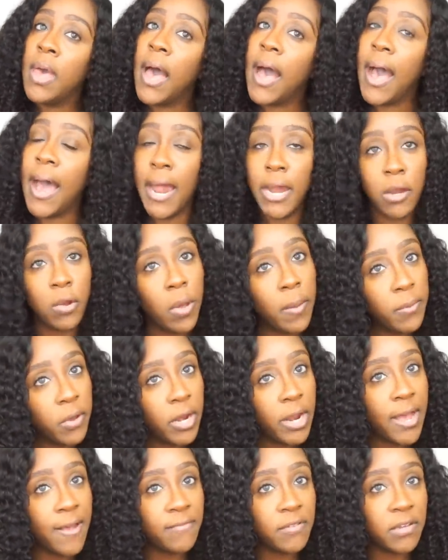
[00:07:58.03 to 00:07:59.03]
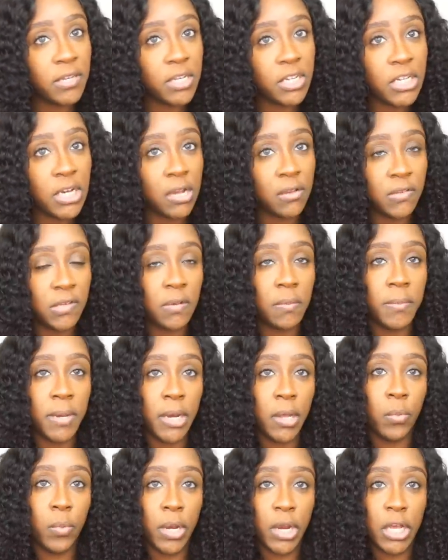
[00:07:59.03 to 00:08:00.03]
I know I'm gonna have to dish out some
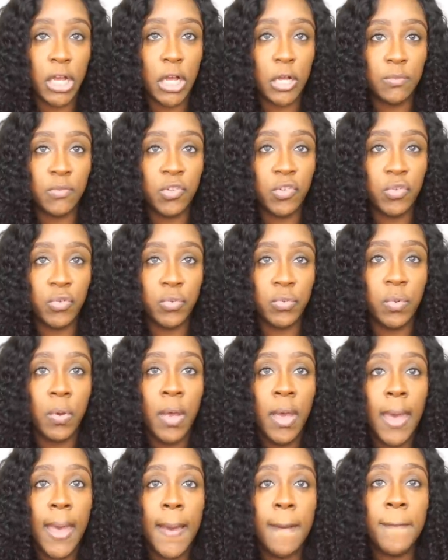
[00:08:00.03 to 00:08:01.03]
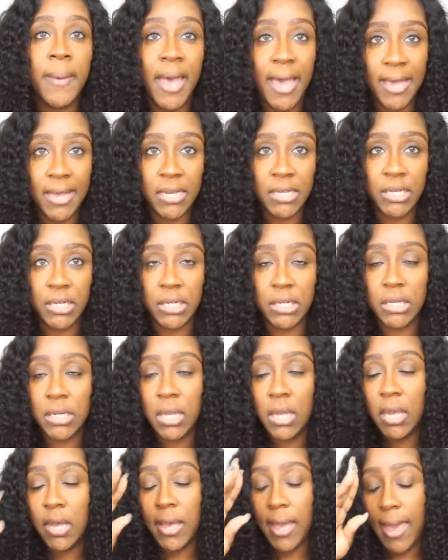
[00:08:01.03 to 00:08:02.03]
money when it comes to packaging,
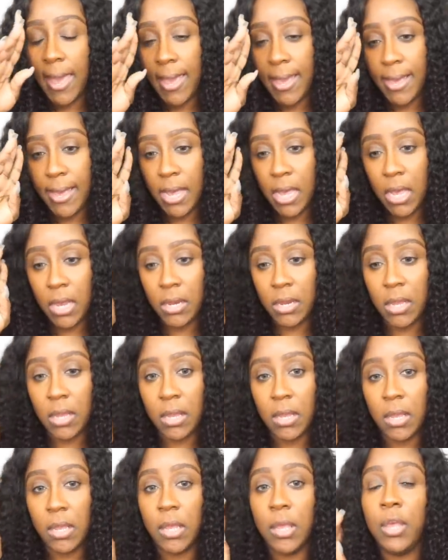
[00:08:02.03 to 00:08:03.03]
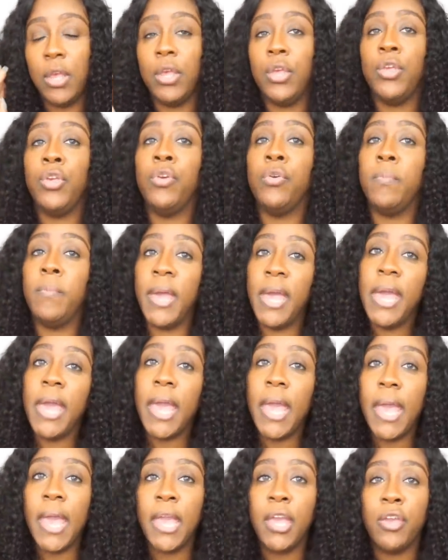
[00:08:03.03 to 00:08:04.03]
and you
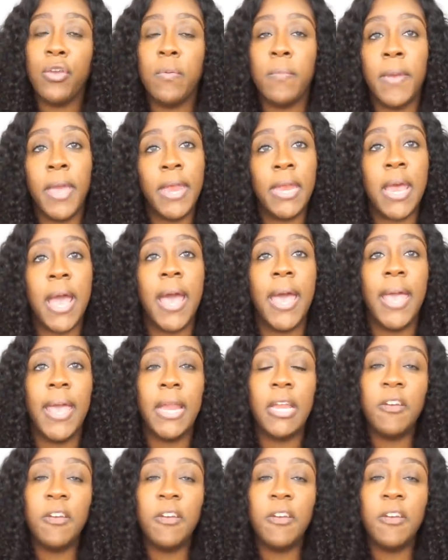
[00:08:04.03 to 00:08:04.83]
may and you may not. It